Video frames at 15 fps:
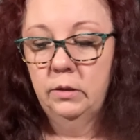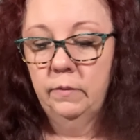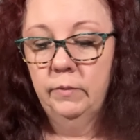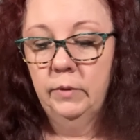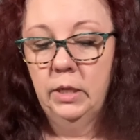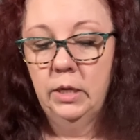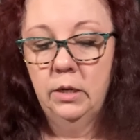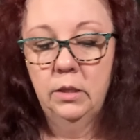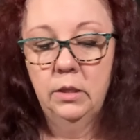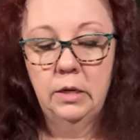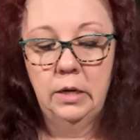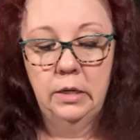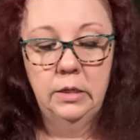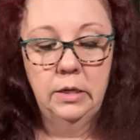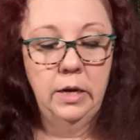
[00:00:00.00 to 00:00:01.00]
of linen that
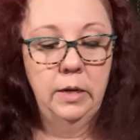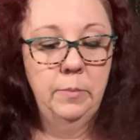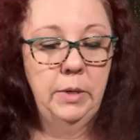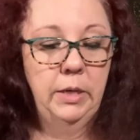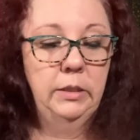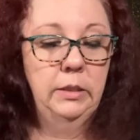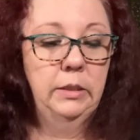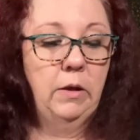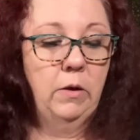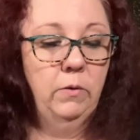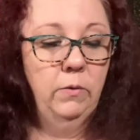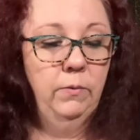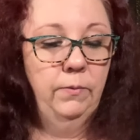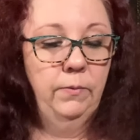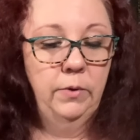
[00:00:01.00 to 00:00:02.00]
I dyed
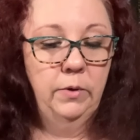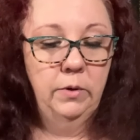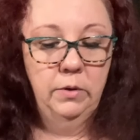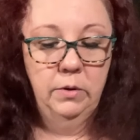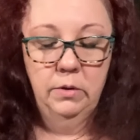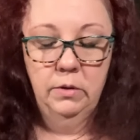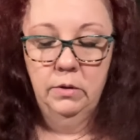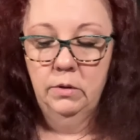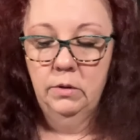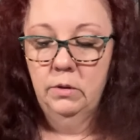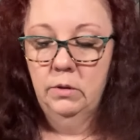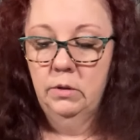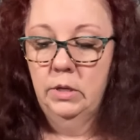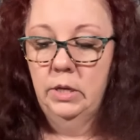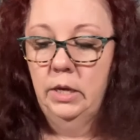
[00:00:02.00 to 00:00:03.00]
myself.
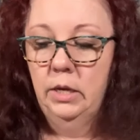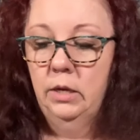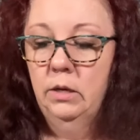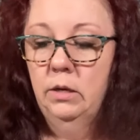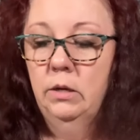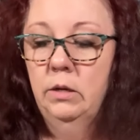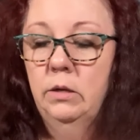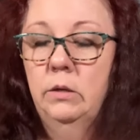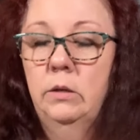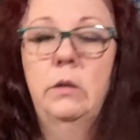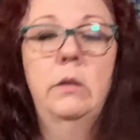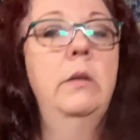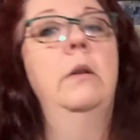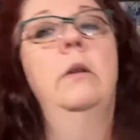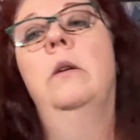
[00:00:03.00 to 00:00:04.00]
And